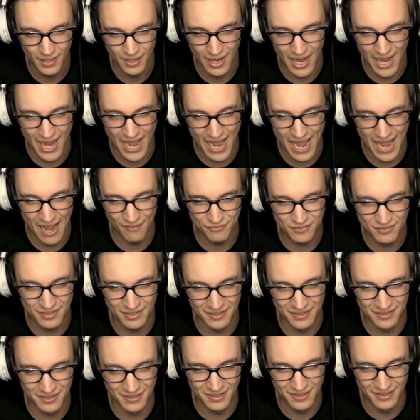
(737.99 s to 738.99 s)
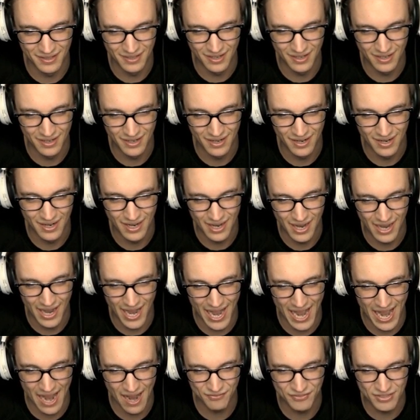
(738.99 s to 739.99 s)
I have to...
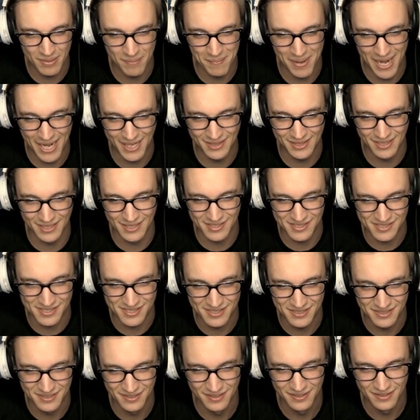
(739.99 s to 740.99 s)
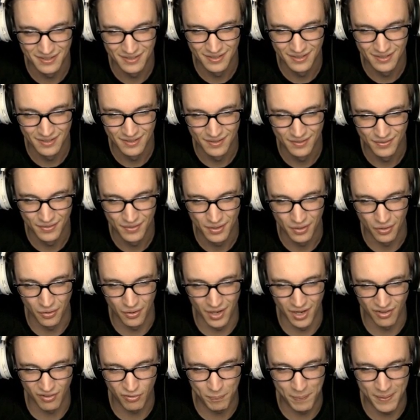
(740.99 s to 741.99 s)
I have to make this.
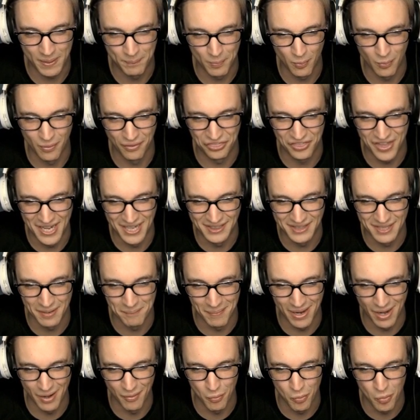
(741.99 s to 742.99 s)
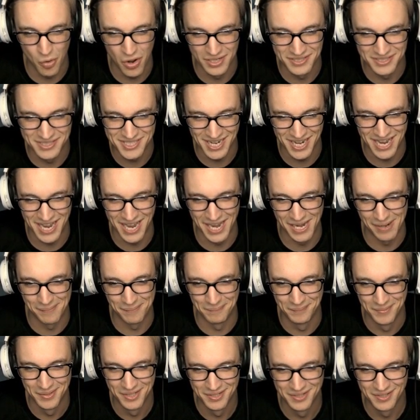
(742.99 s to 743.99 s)
Or else people will think that my
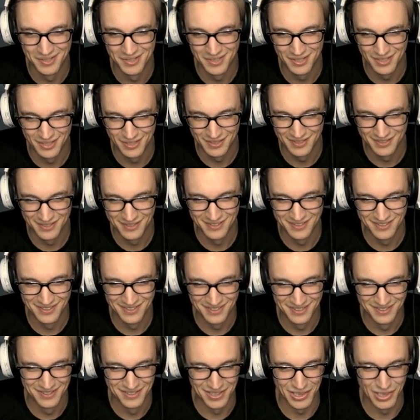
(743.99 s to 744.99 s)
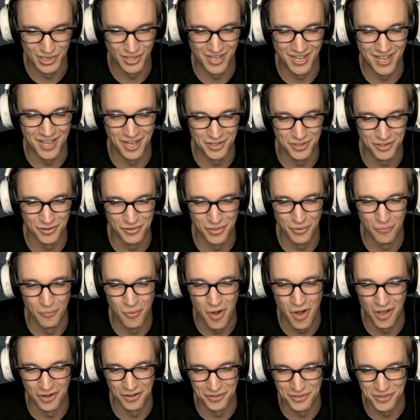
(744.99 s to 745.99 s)
one-time
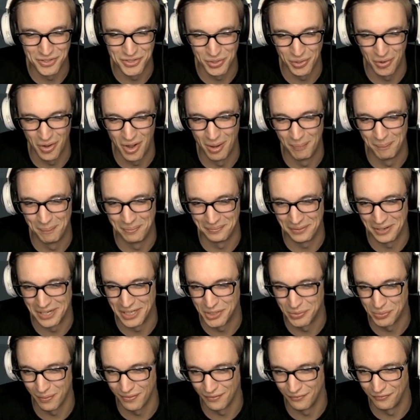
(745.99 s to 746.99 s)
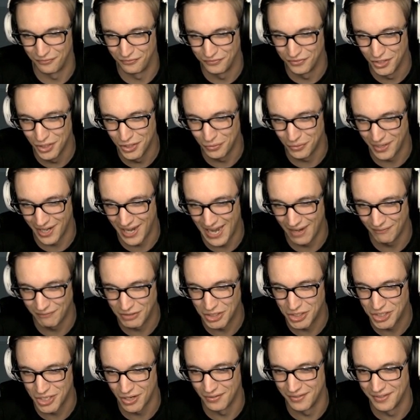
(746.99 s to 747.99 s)
under-the-water draw bridge was a fluke. I have
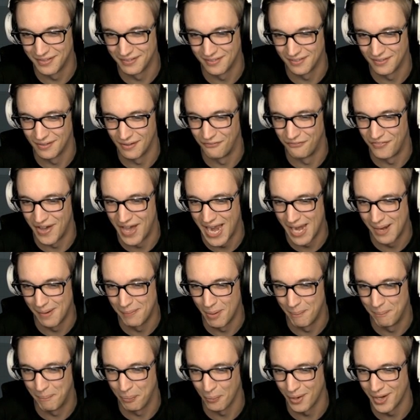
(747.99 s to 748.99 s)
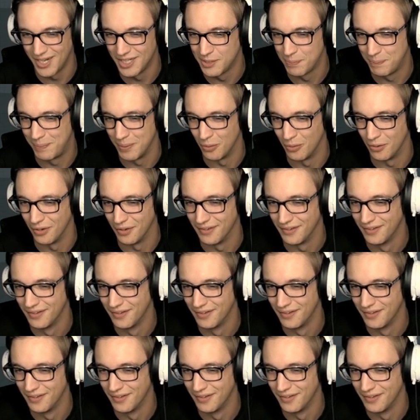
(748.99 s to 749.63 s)
to show this as a viable bridge build.